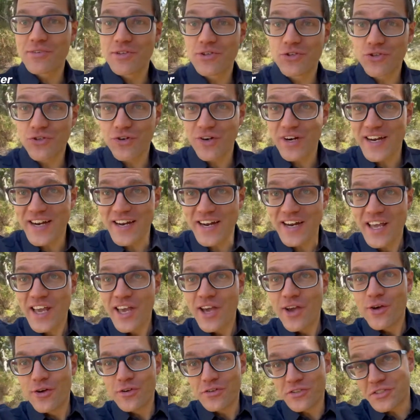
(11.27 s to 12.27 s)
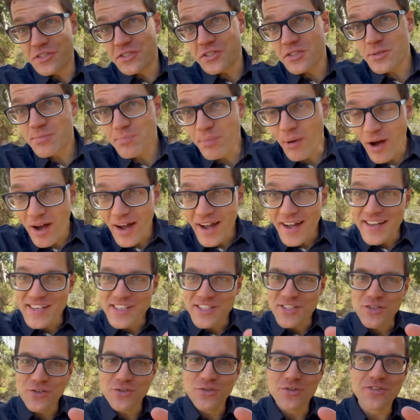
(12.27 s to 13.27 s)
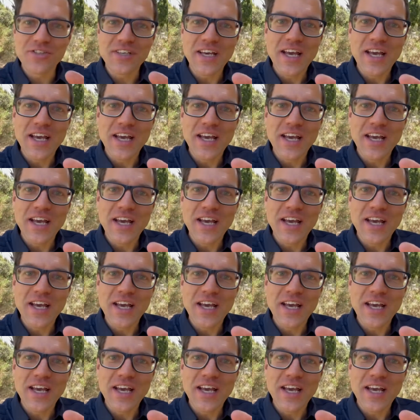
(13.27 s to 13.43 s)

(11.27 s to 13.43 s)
a tree, who's despised, who's